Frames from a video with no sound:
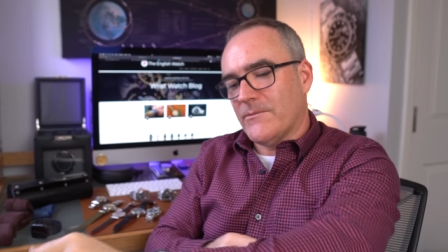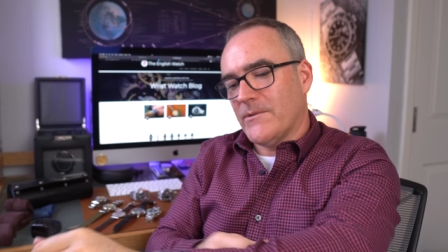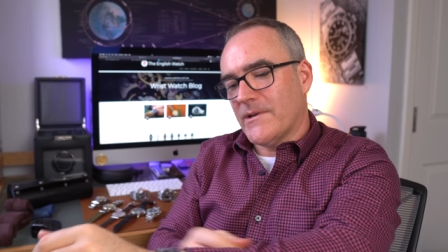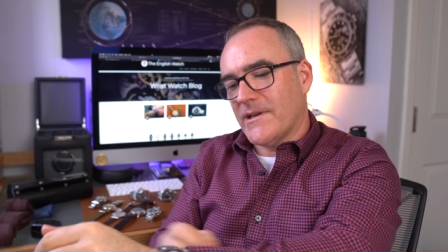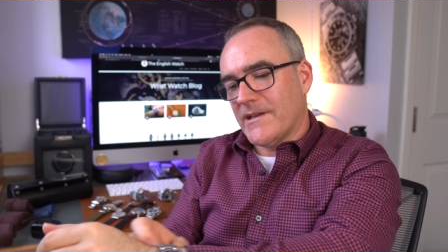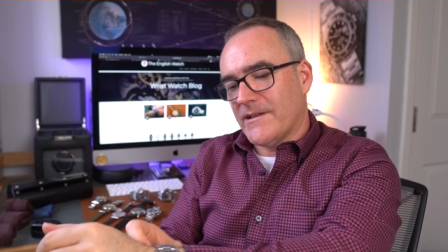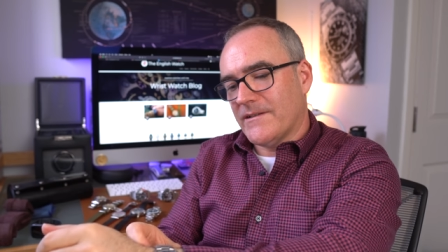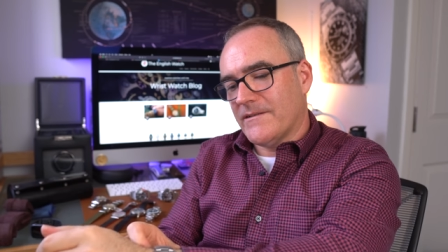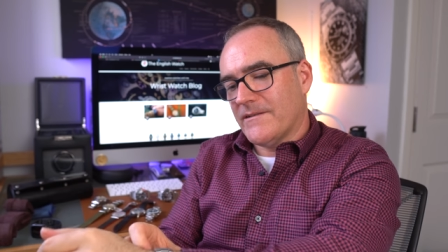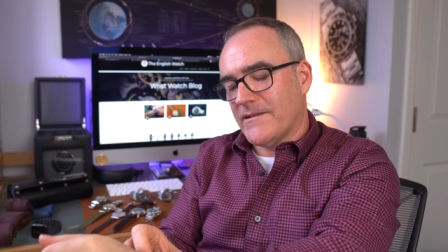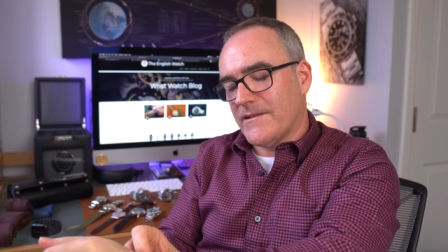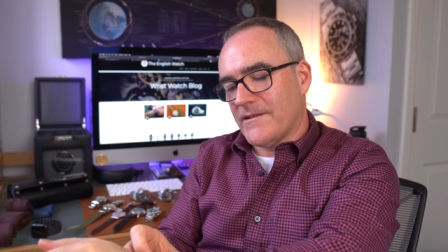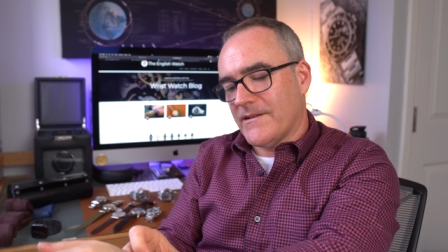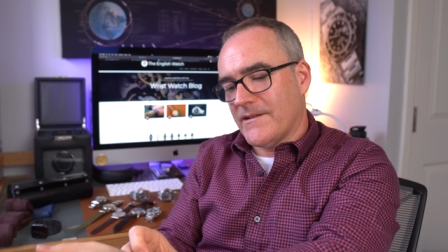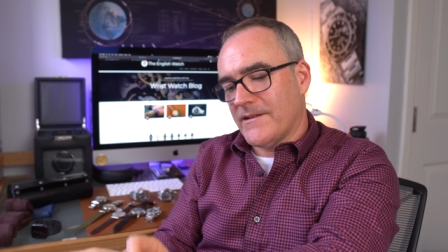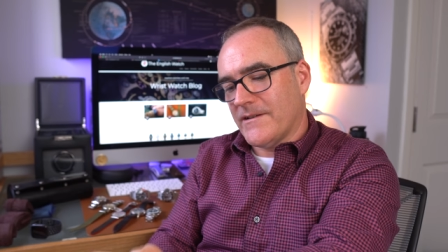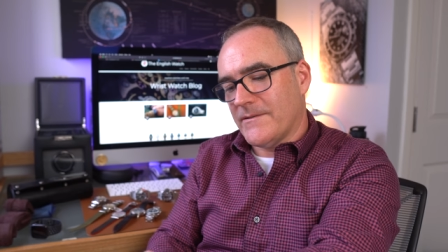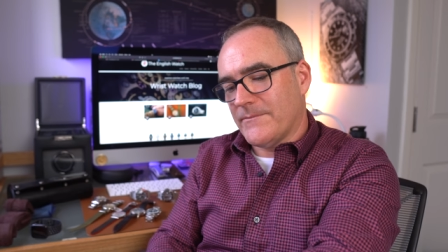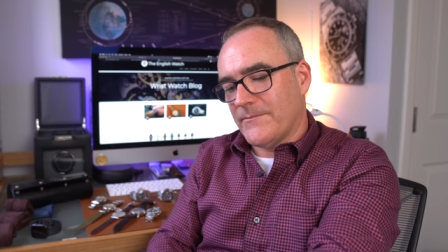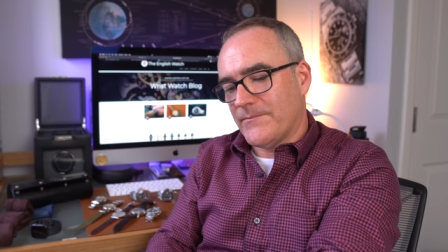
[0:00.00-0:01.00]
when it
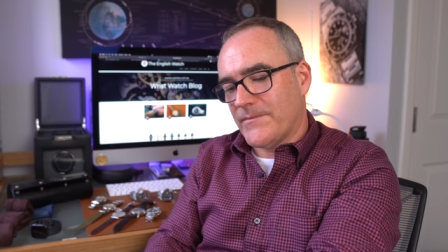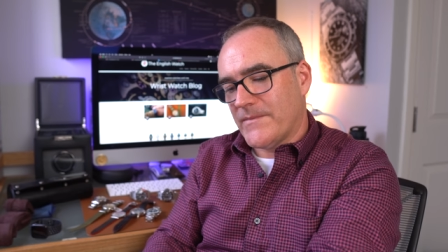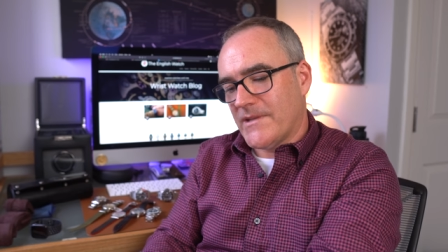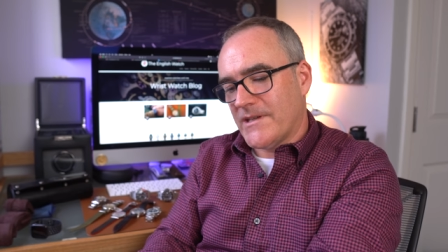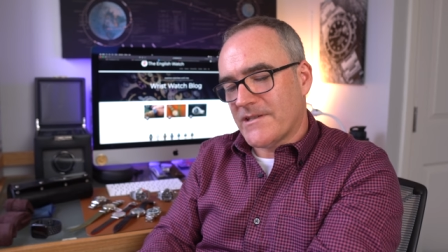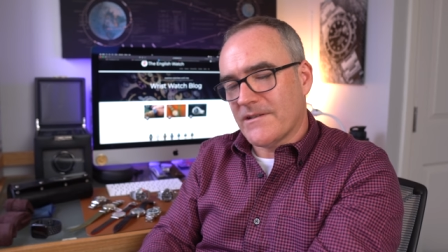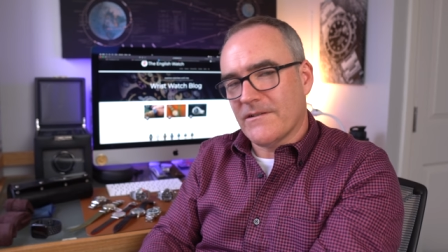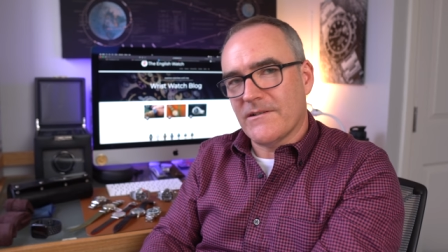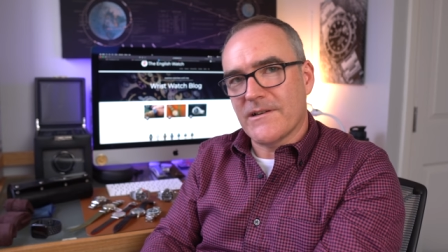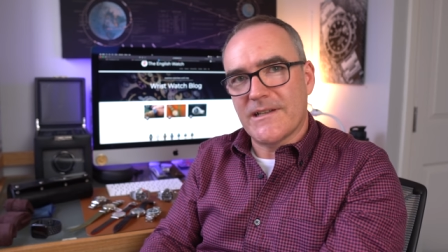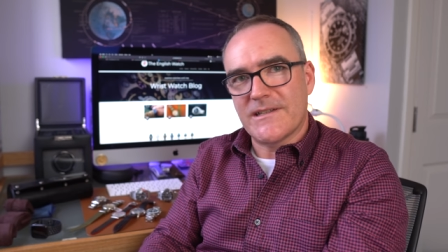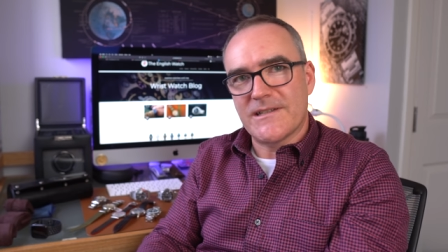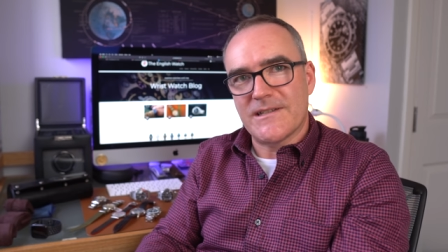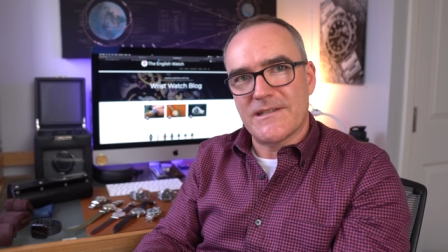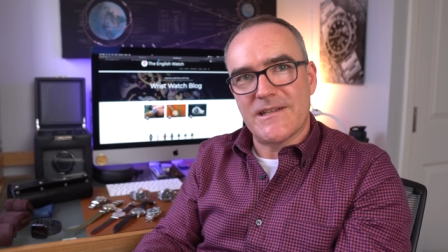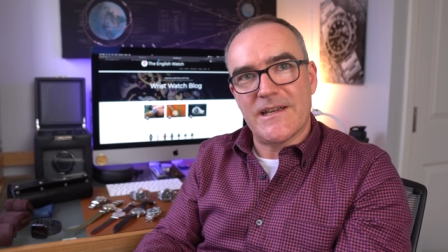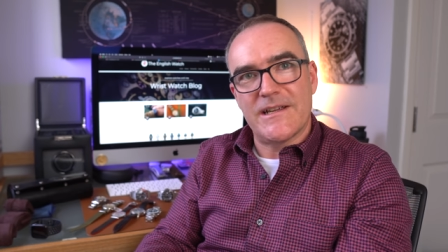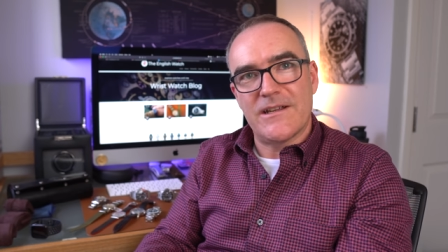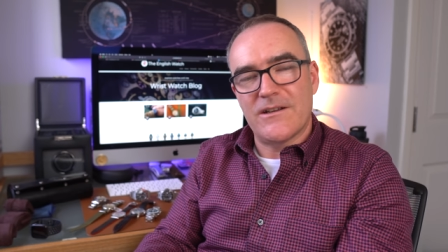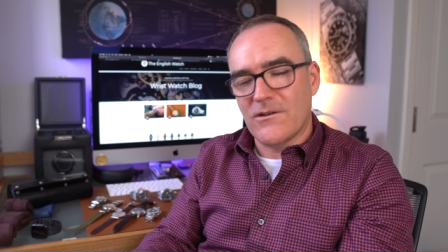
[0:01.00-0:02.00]
um, decided to
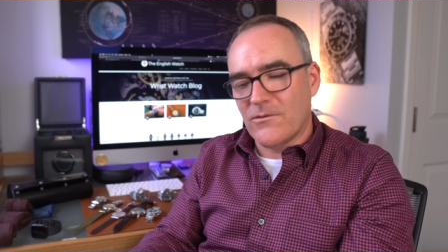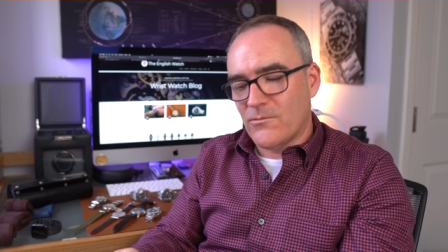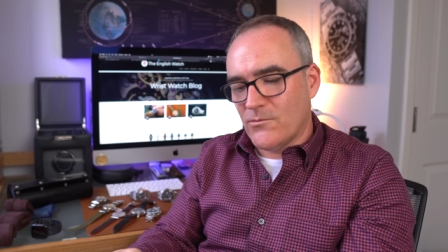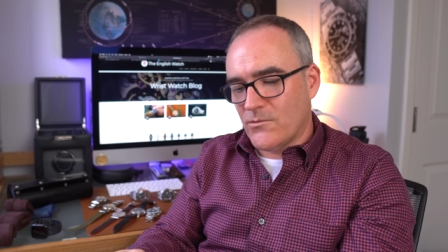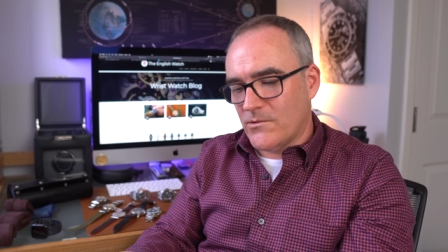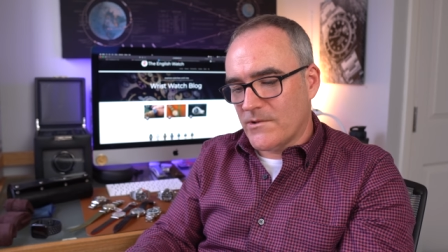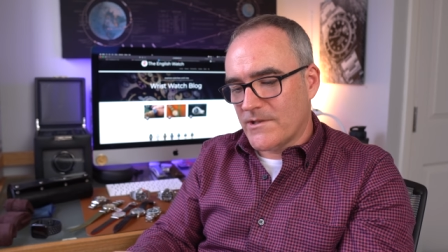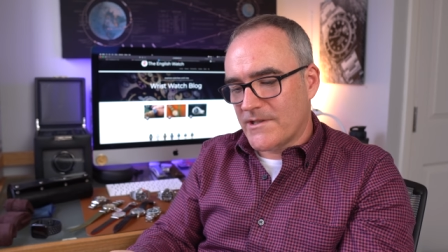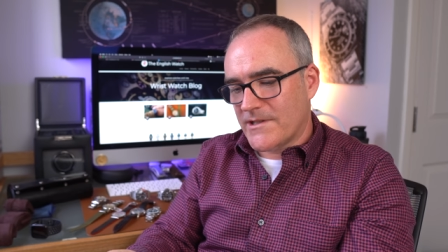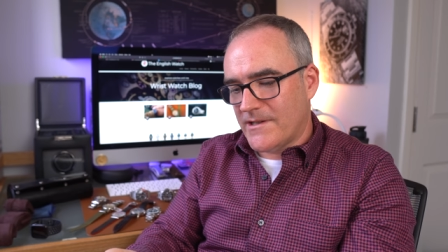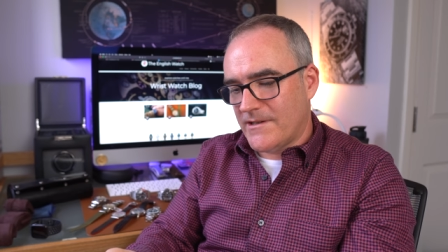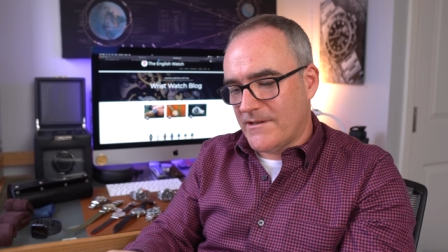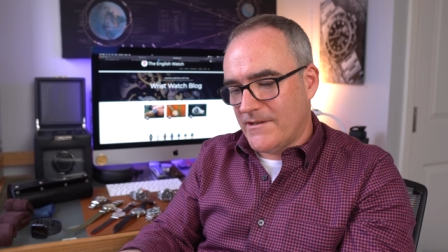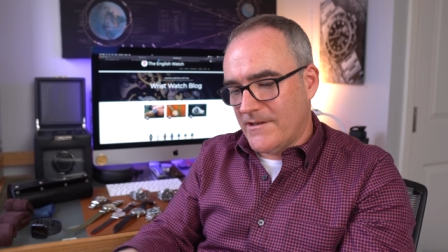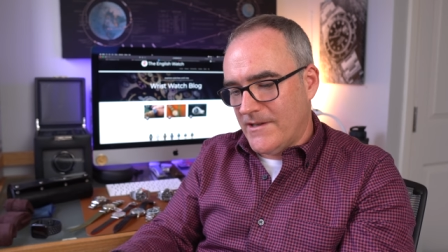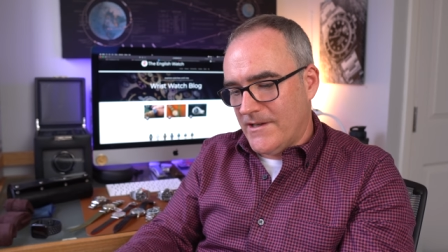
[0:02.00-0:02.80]
take on water,